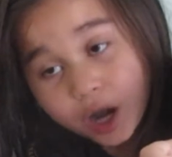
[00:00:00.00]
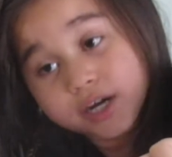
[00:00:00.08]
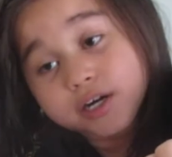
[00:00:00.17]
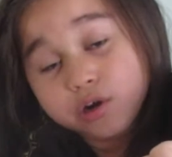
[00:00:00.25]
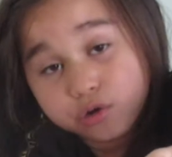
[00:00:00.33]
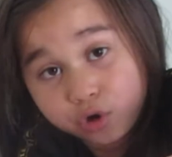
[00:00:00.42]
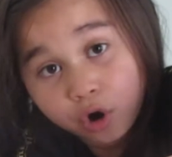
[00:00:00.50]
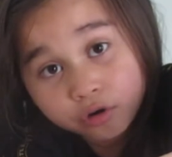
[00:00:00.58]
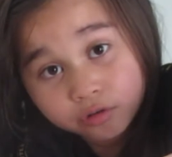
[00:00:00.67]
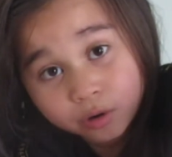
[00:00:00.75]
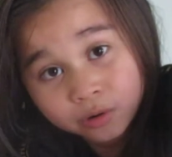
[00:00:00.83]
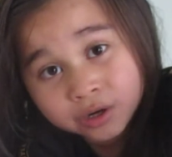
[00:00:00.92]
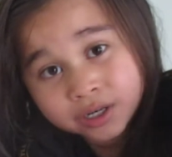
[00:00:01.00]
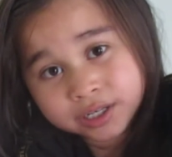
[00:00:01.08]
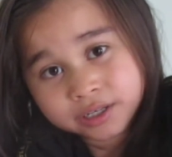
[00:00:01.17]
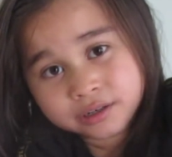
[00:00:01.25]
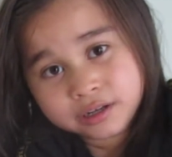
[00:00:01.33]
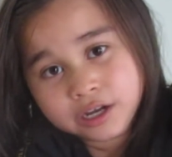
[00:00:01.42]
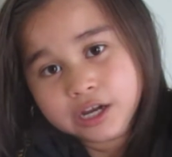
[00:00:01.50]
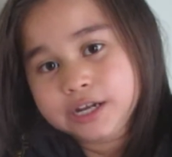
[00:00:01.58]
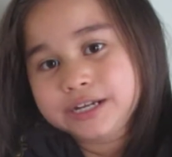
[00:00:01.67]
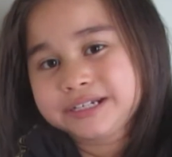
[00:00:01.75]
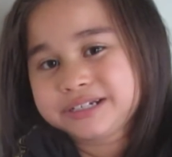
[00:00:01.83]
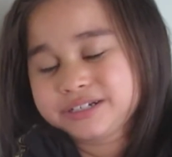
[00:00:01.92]
no coral,
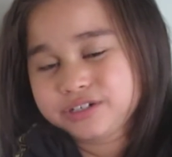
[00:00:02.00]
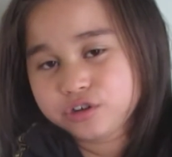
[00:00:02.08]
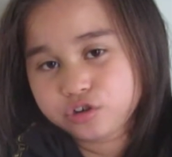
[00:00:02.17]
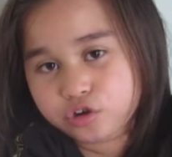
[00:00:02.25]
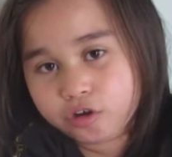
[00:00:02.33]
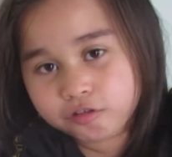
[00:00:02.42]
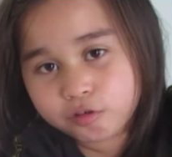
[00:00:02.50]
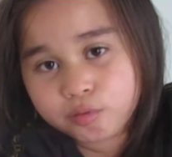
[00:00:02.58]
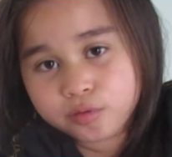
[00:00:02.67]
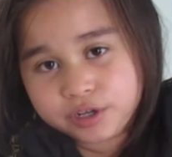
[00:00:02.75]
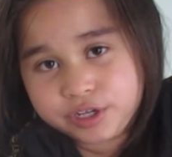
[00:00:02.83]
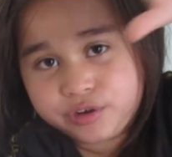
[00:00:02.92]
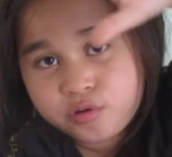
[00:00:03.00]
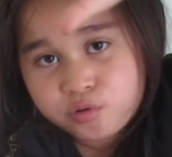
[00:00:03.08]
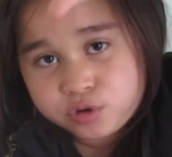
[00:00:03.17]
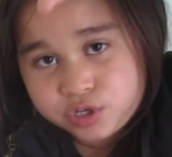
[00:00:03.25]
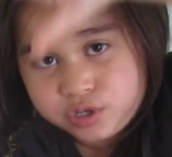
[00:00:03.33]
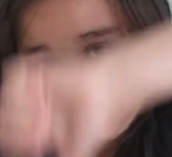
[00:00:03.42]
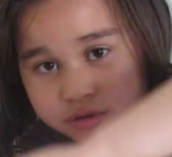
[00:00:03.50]
and no coral equals